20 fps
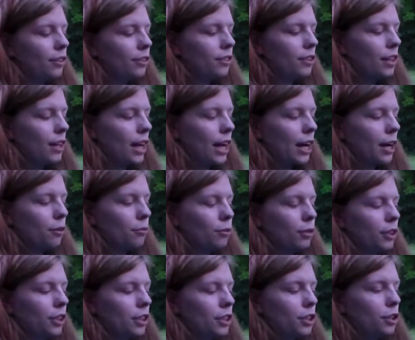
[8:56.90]
other thing I could
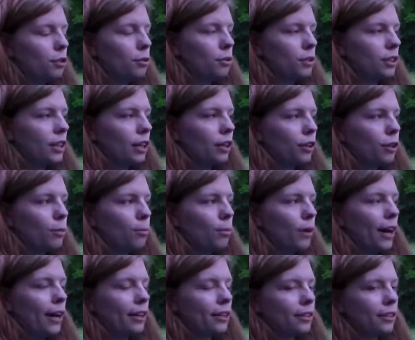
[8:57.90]
really do is I could have
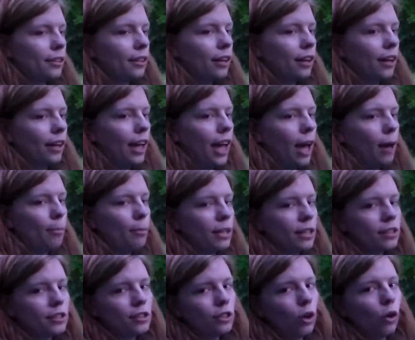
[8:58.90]
brought like a
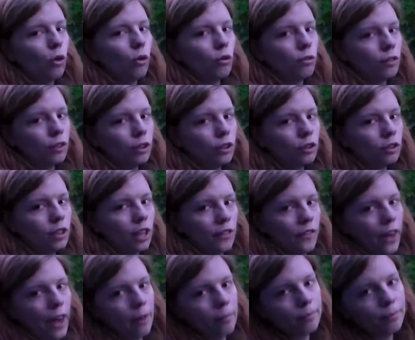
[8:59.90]
camping stove and cooked on
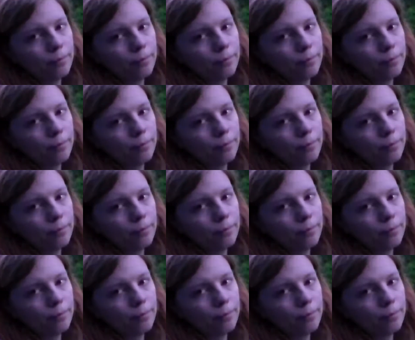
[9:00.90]
that.